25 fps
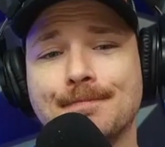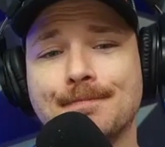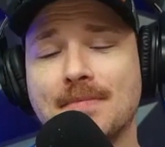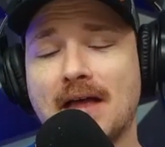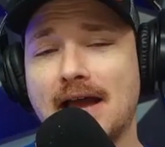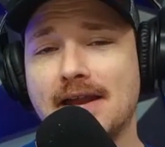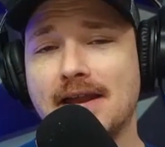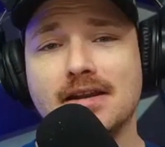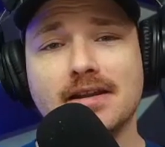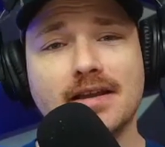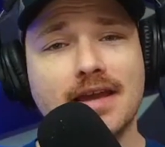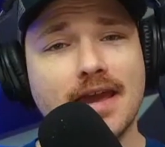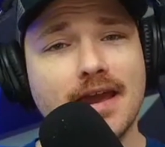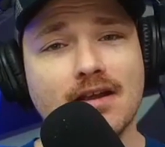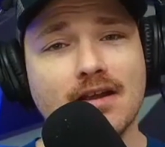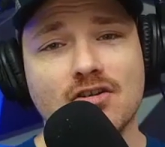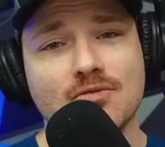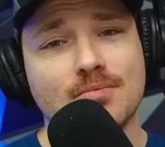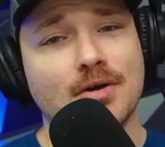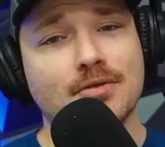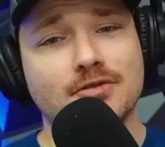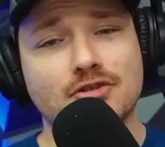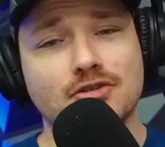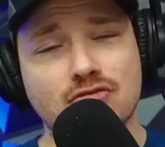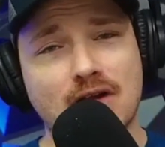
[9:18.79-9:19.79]
I didn't care
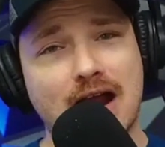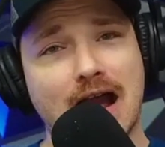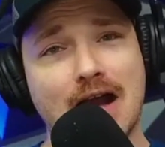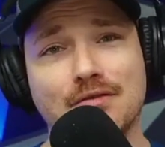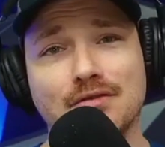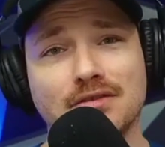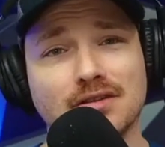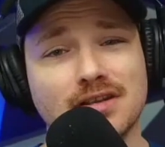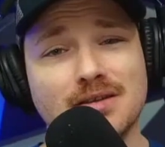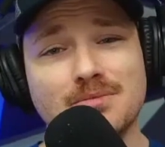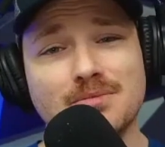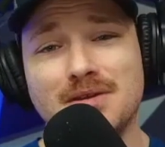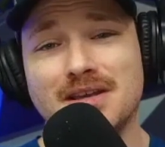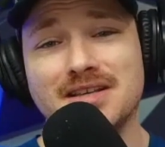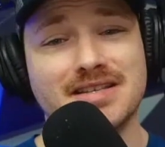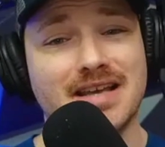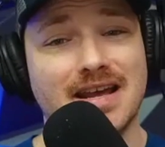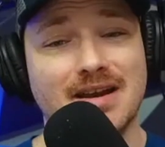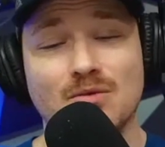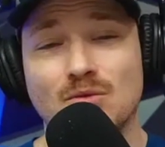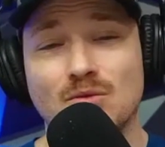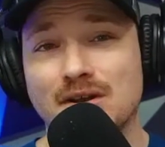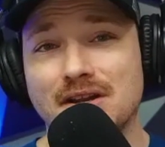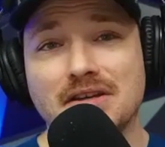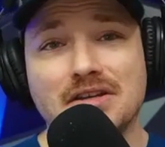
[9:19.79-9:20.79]
about traveling because I
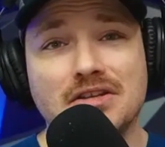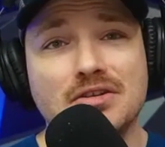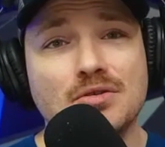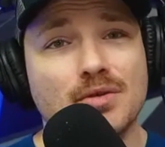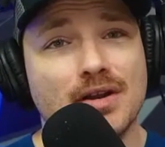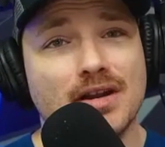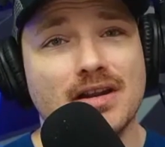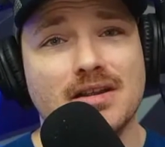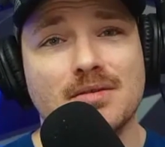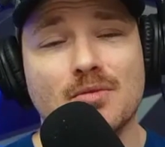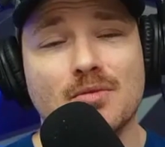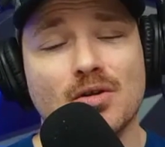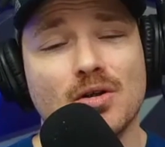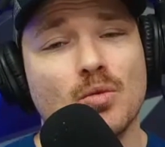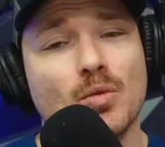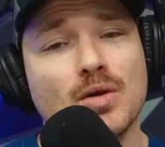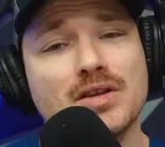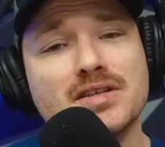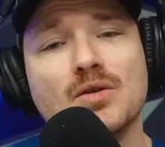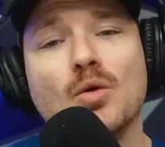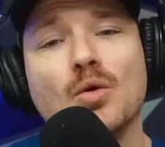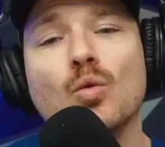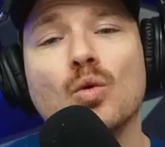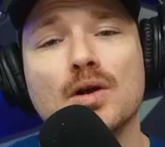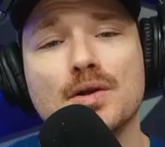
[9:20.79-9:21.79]
didn't want to do it anymore. It
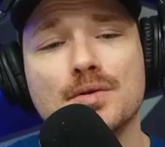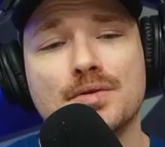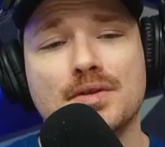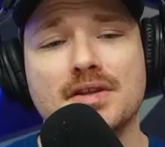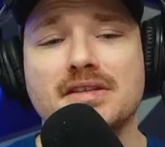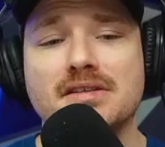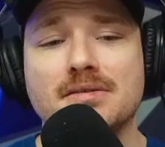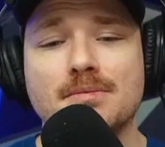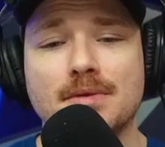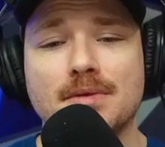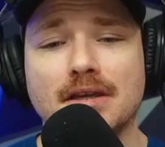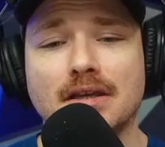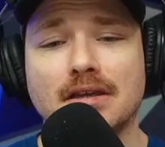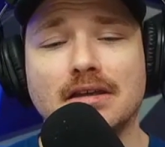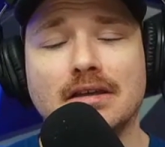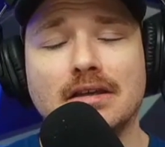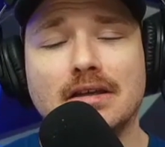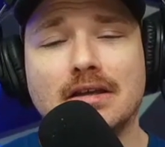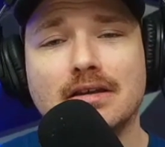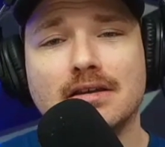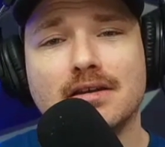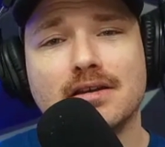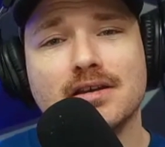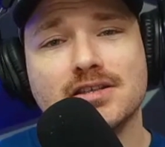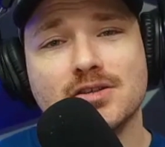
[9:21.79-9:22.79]
wasn't worth it to me.
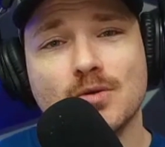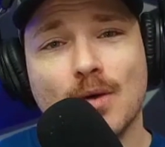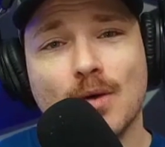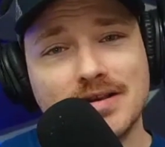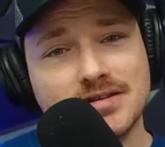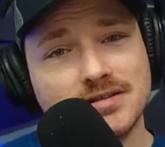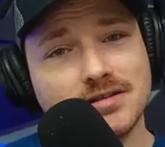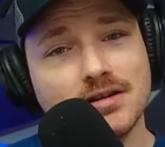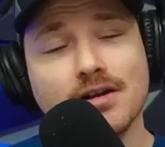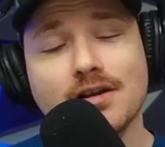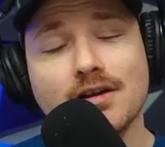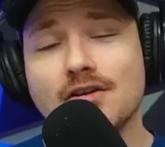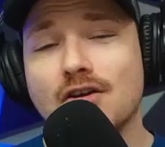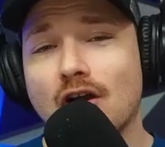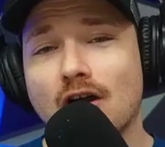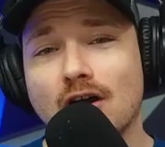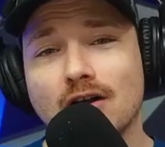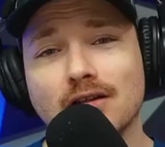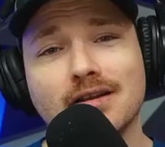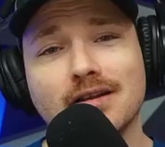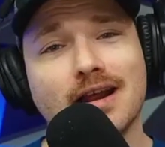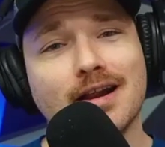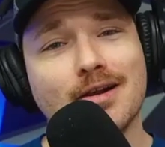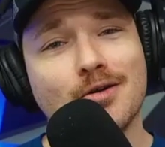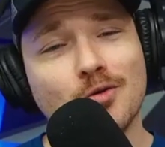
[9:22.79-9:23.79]
So I started
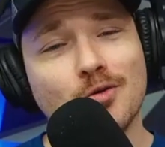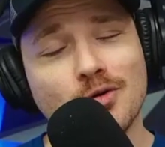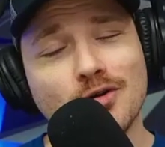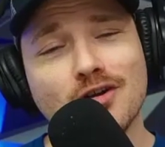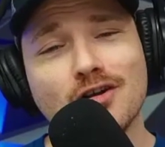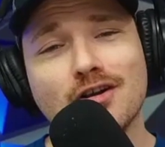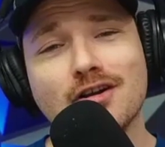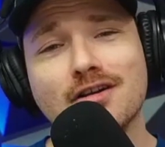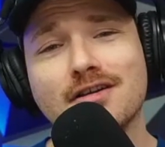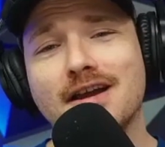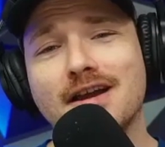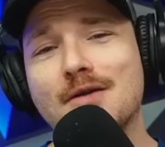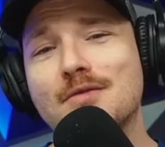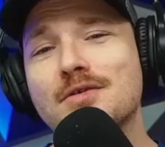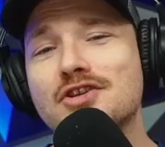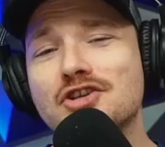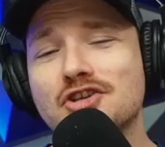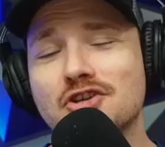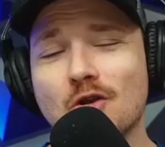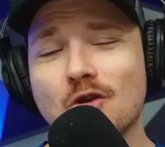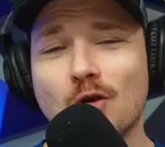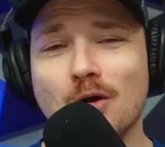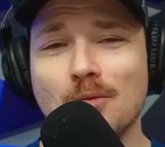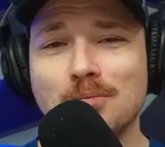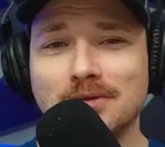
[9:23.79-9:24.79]
calling out of work. I would
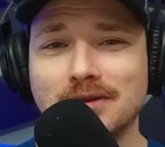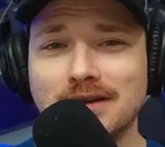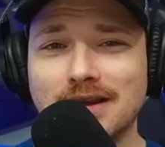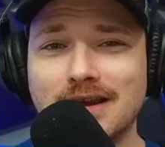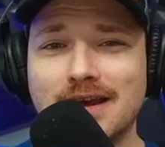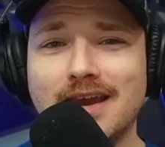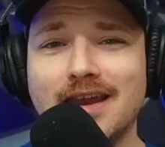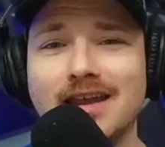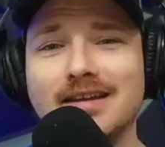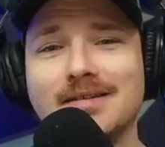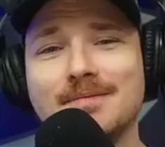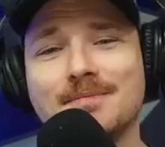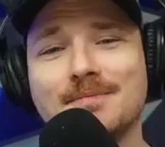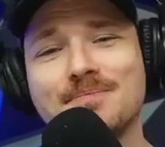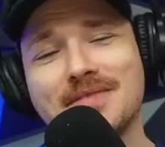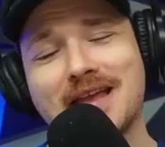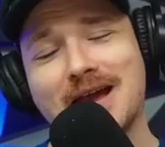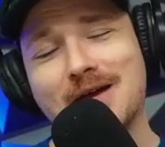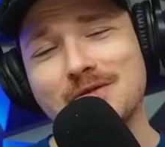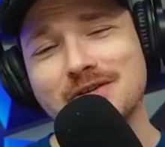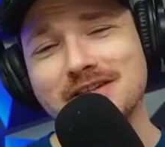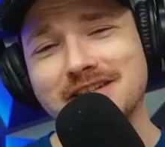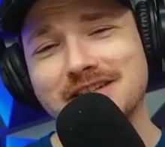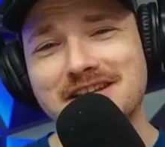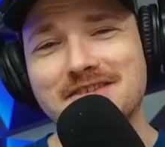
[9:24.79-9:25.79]
show up late. I
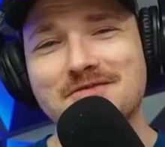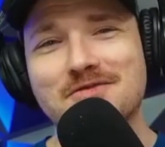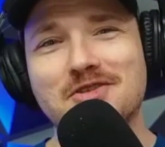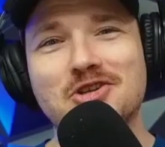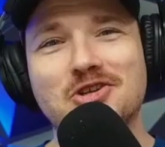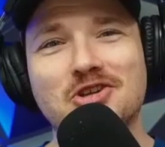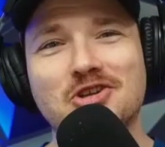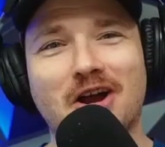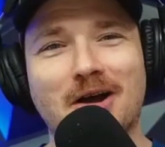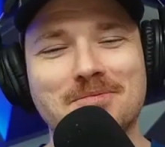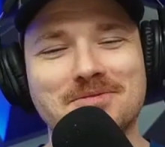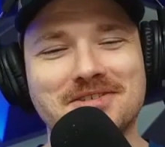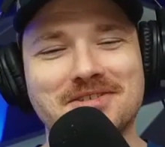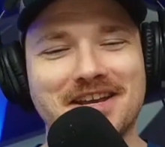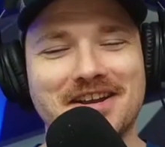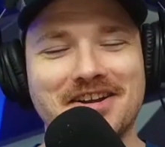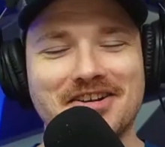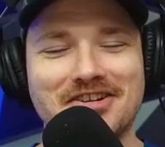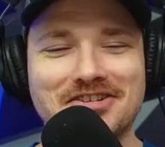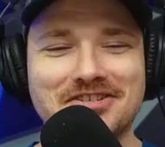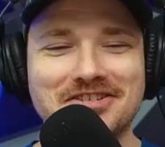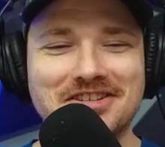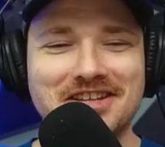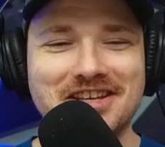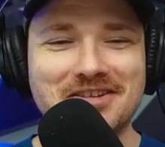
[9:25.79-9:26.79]
would leave the job site
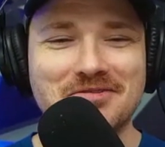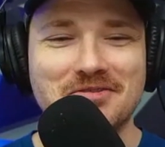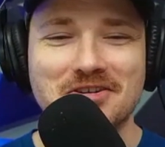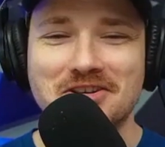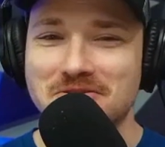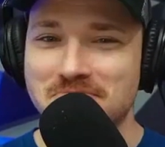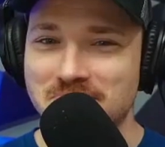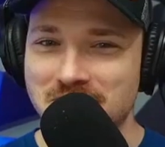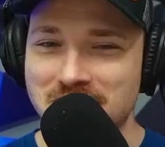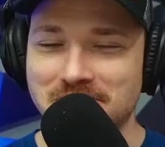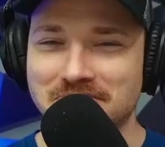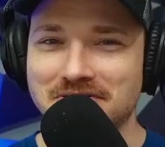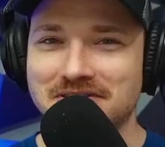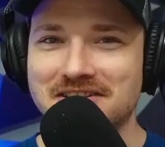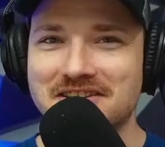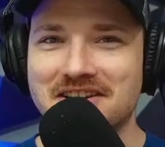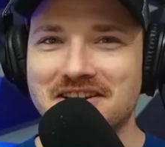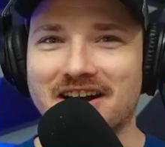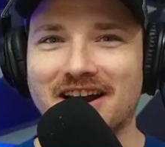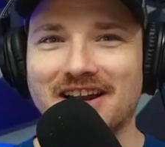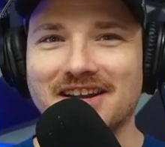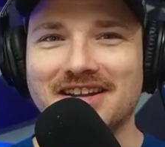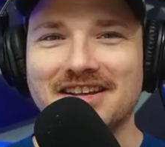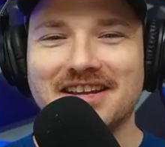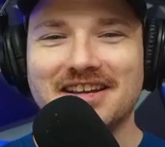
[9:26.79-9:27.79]
early, which people did
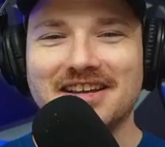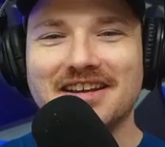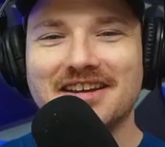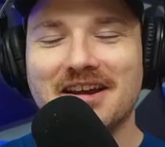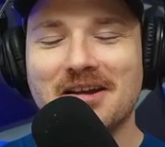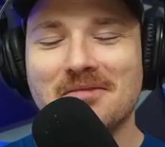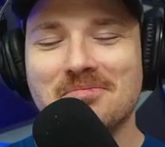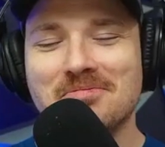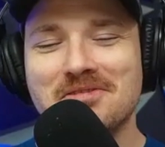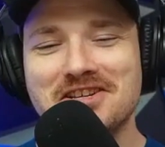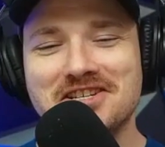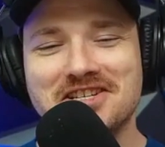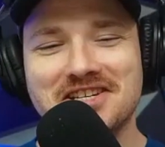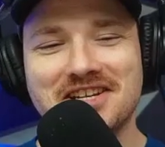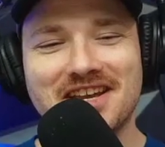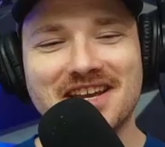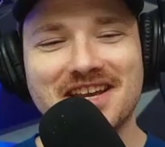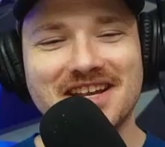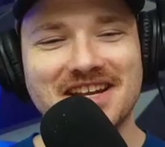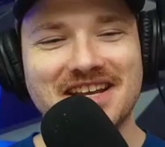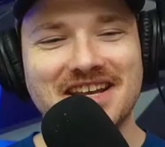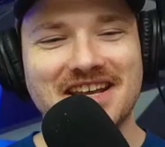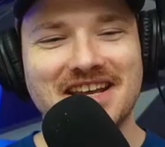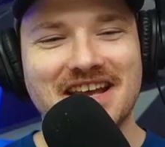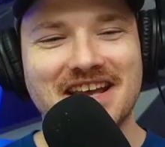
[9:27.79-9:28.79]
not
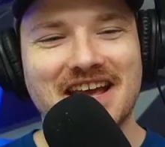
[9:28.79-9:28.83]
appreciate.